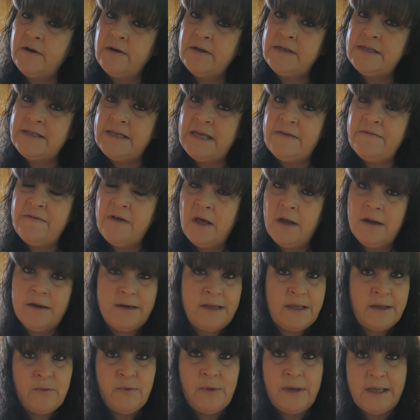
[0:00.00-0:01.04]
very safe
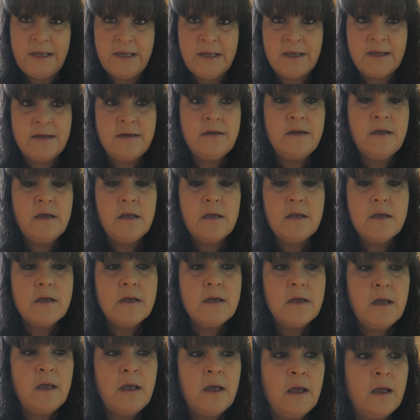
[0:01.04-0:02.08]
holiday weekend.
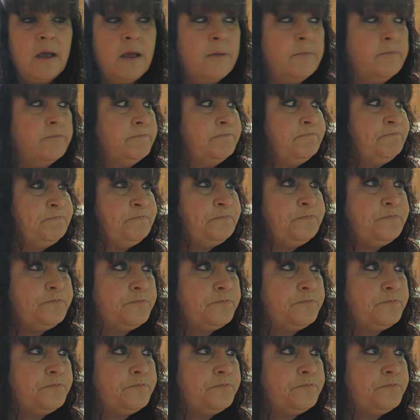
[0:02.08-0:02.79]
Um,